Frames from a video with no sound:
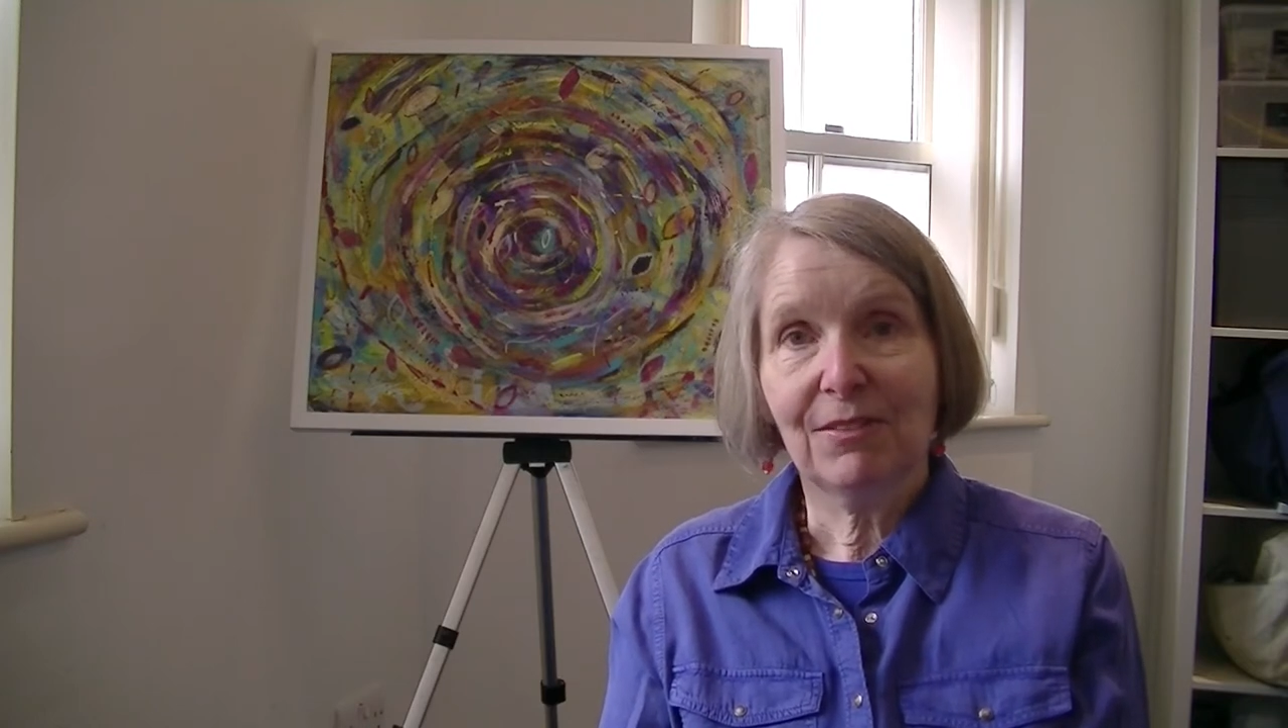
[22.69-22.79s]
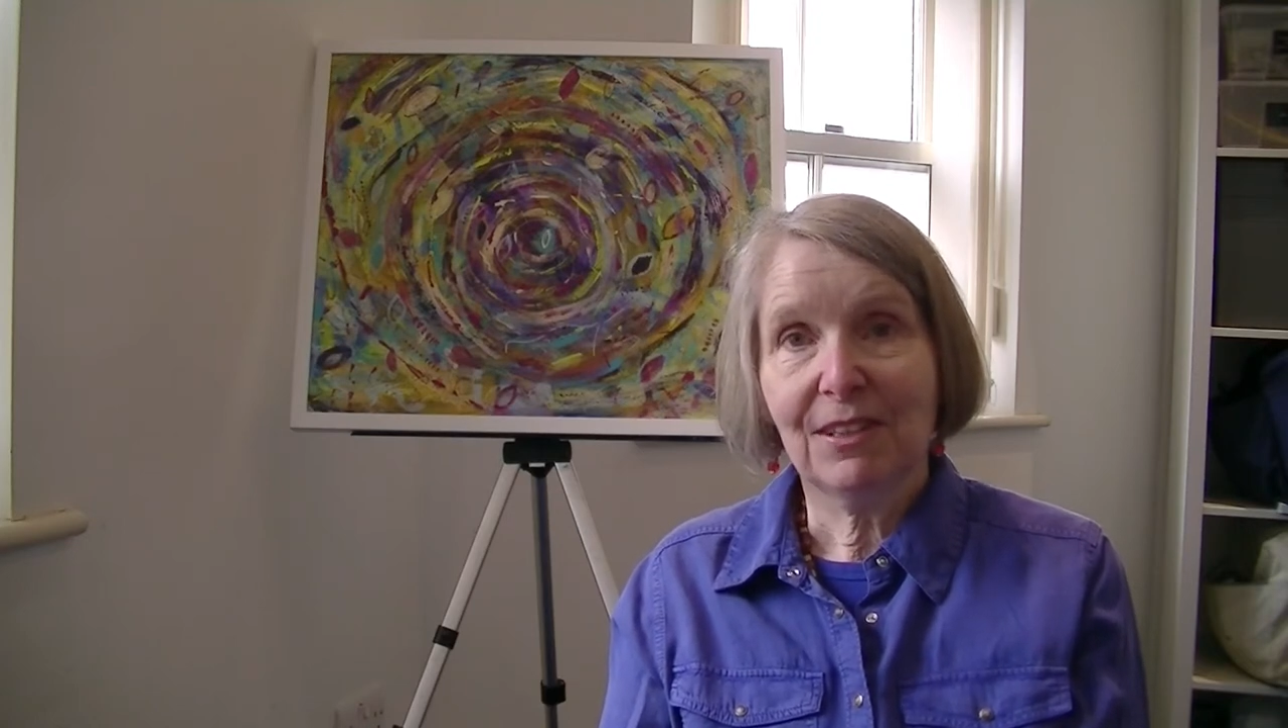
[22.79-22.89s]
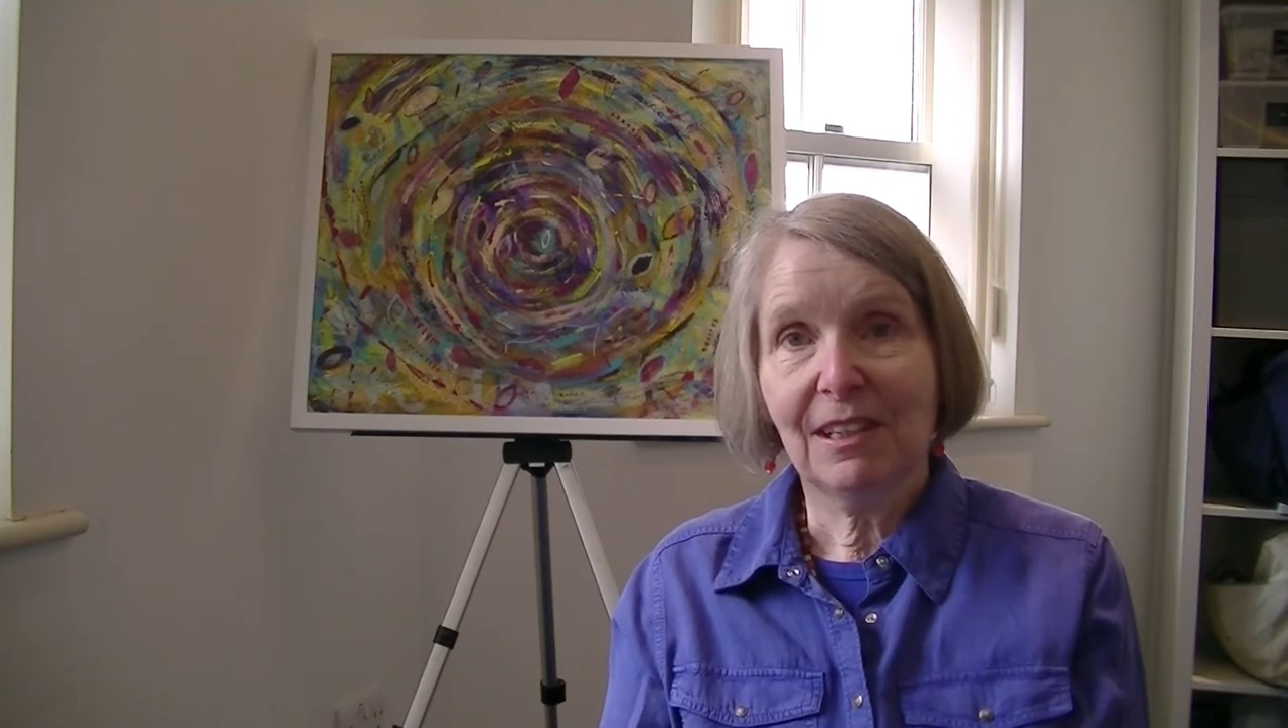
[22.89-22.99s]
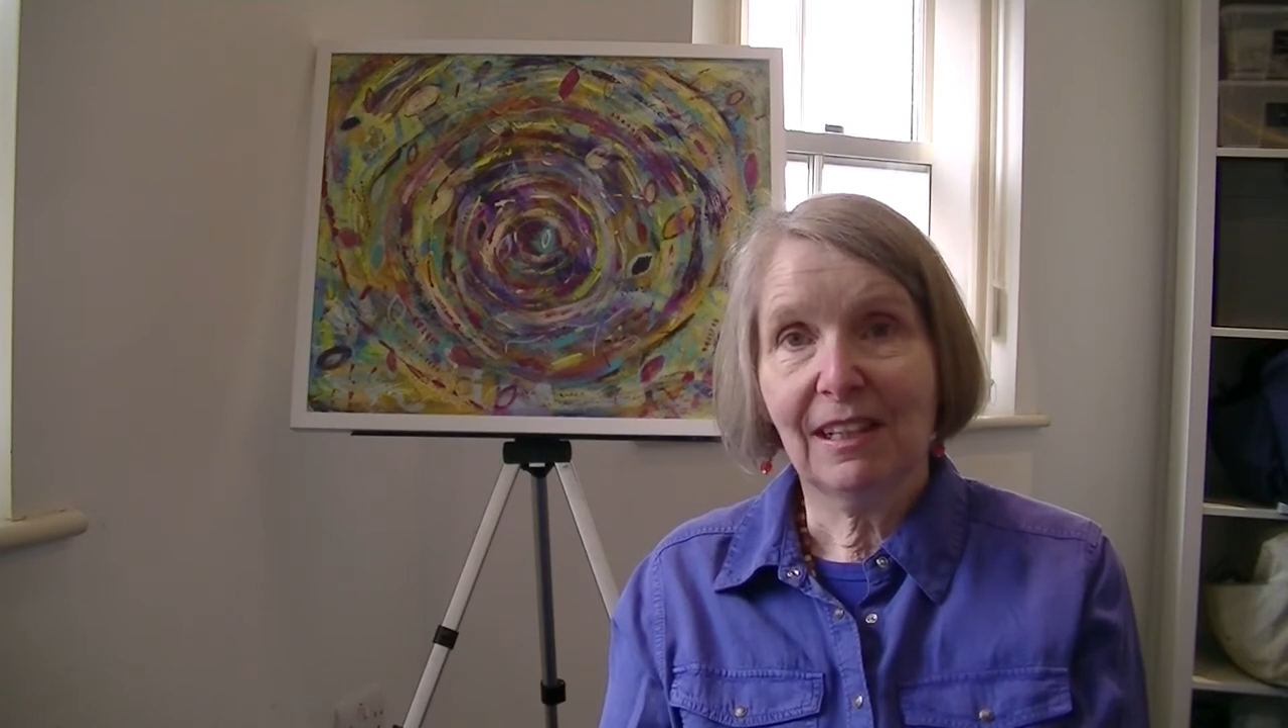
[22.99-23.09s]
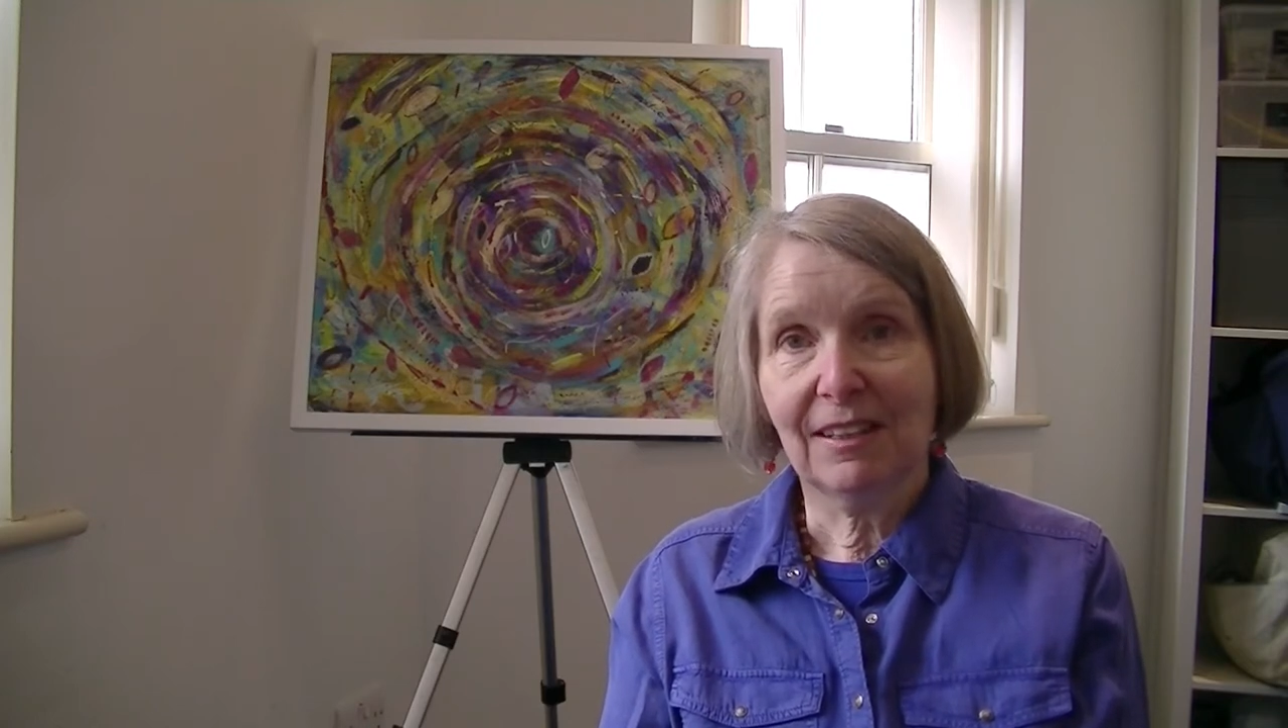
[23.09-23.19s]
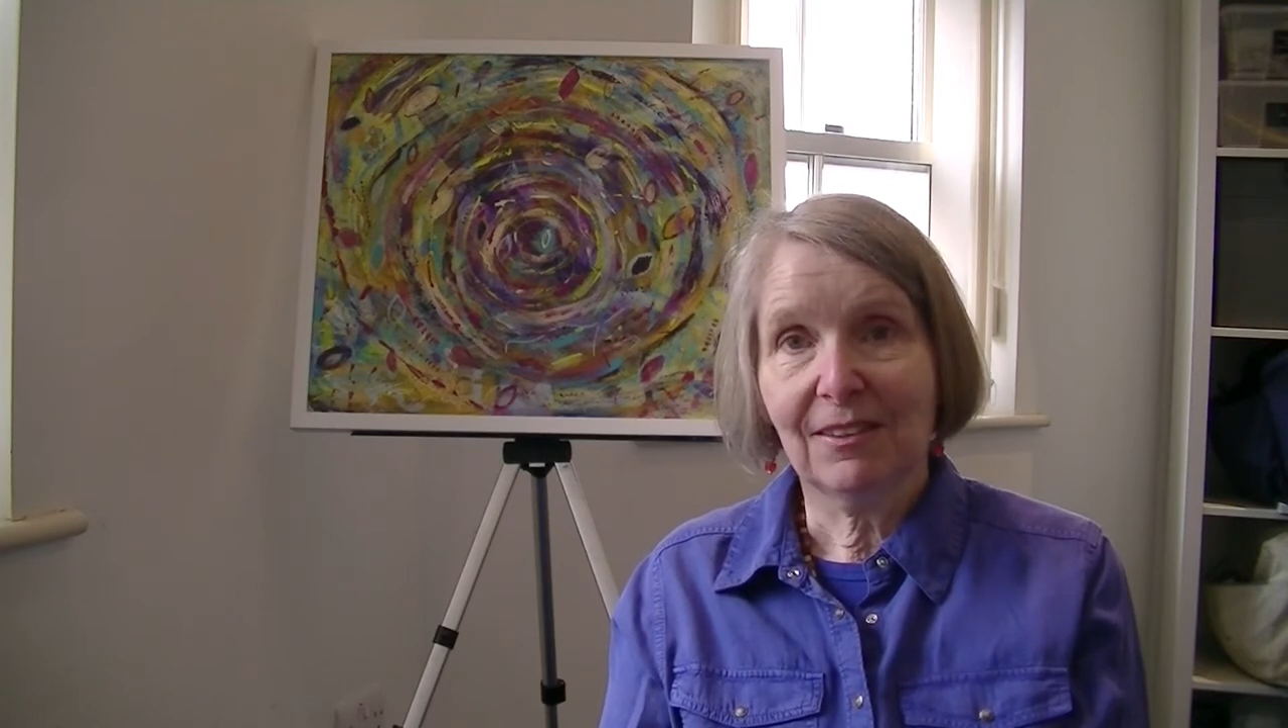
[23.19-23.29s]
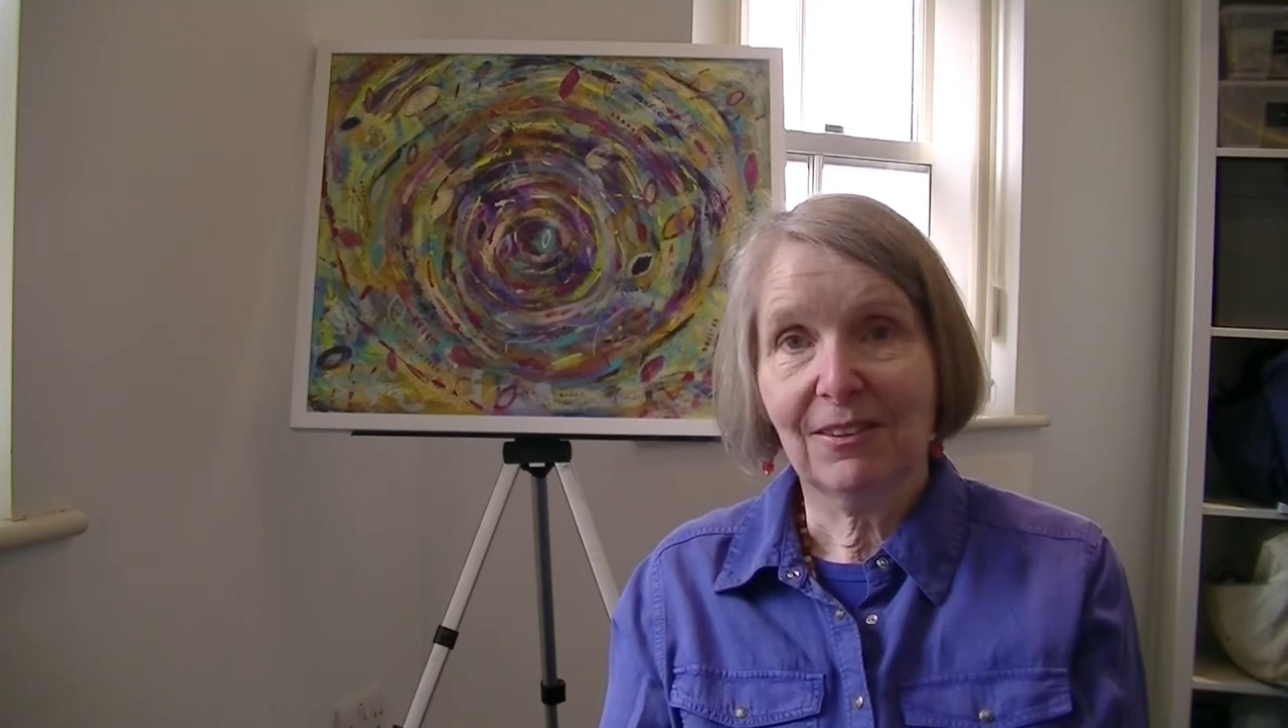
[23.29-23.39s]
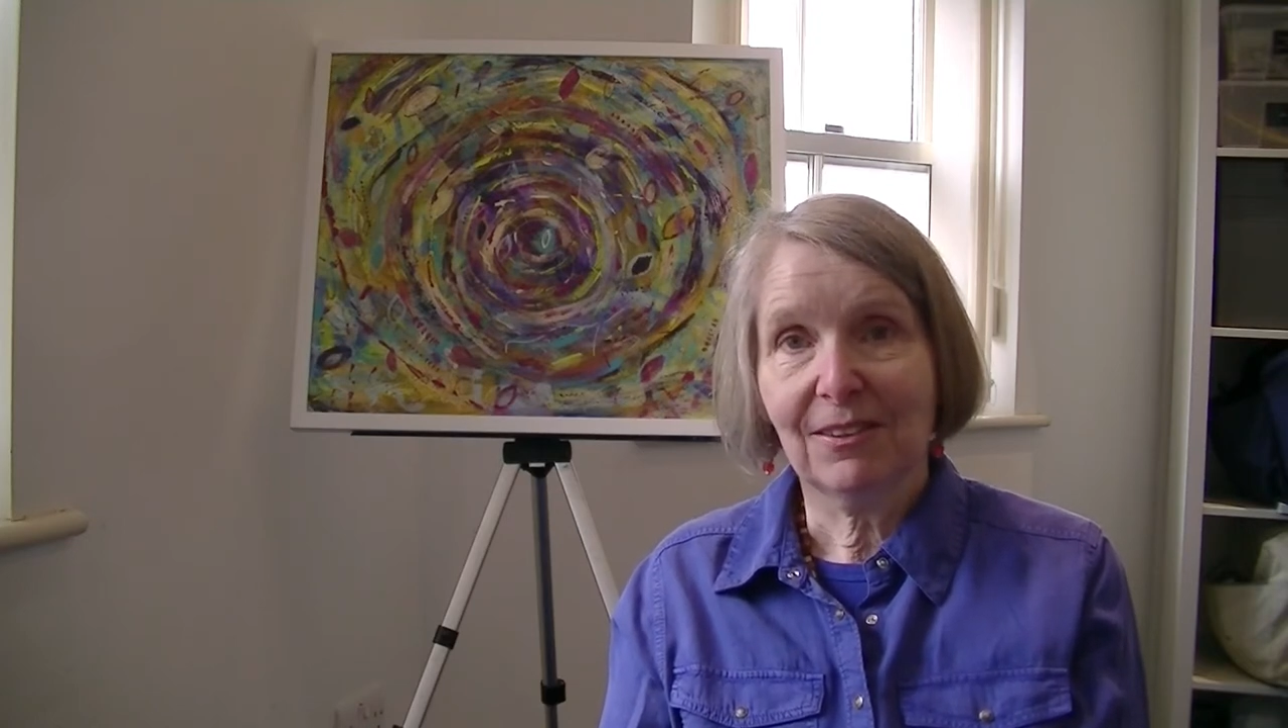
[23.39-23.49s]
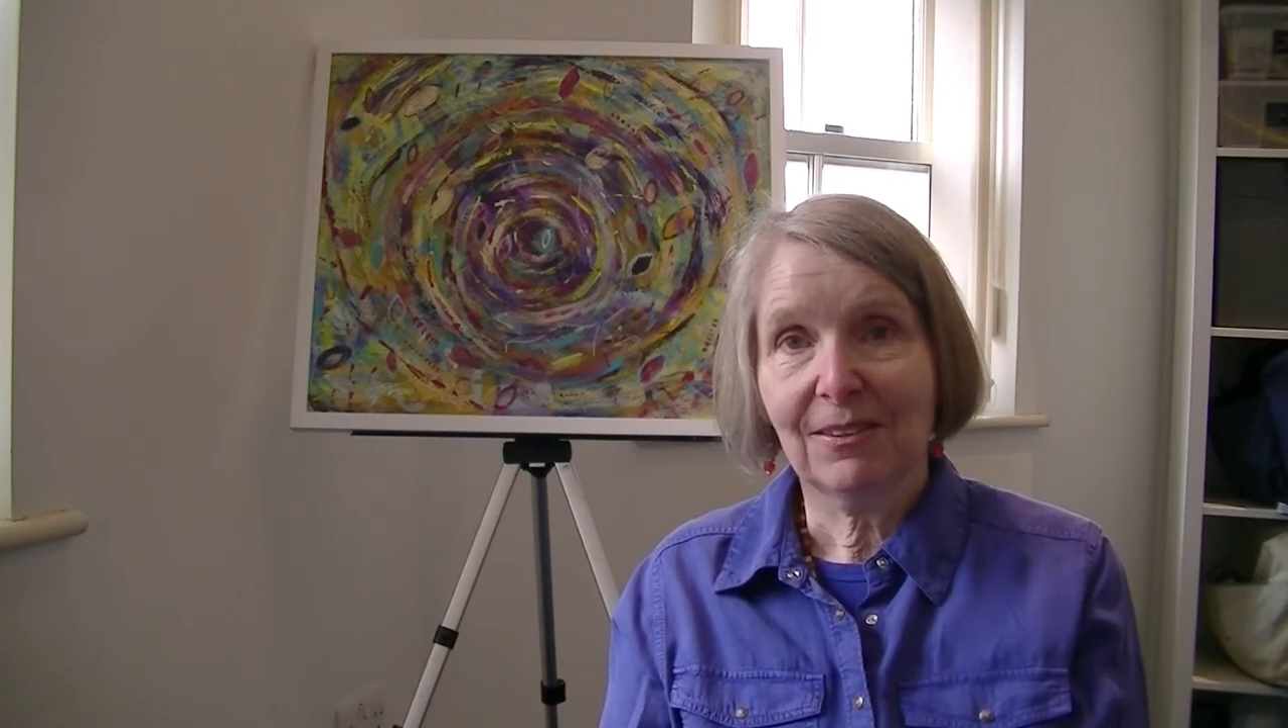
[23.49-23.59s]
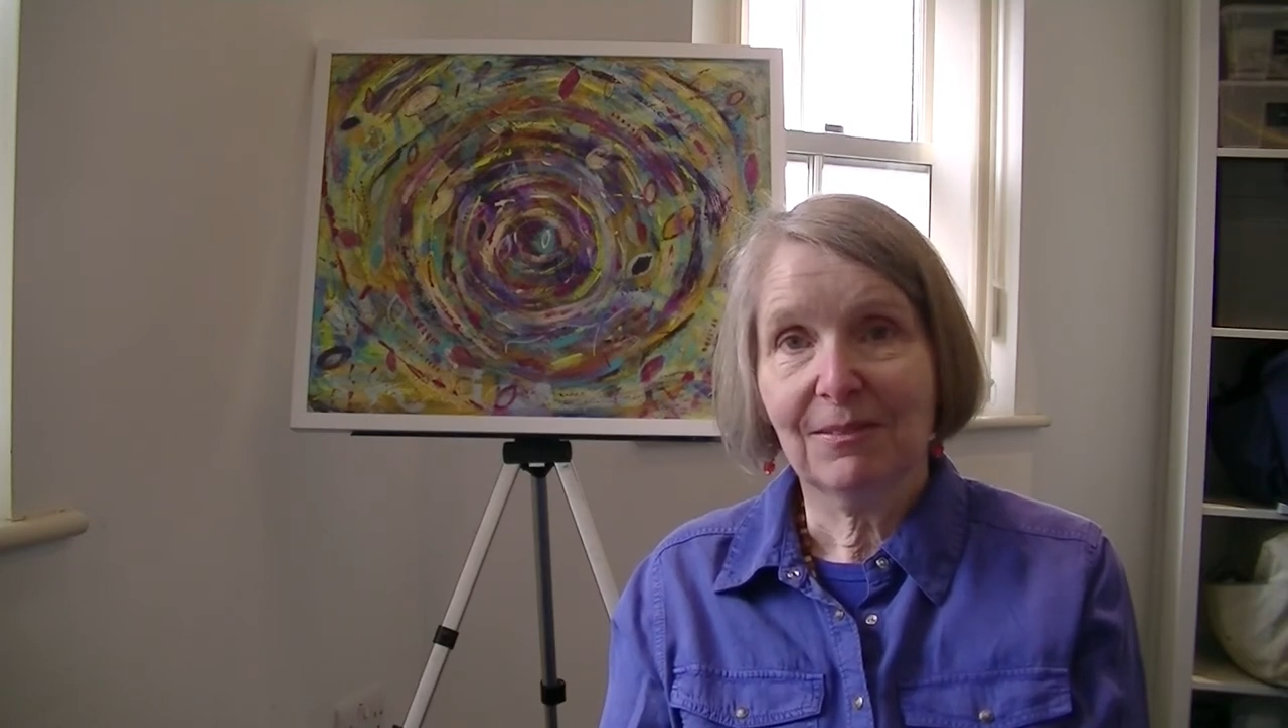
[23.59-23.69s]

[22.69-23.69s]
feelings?"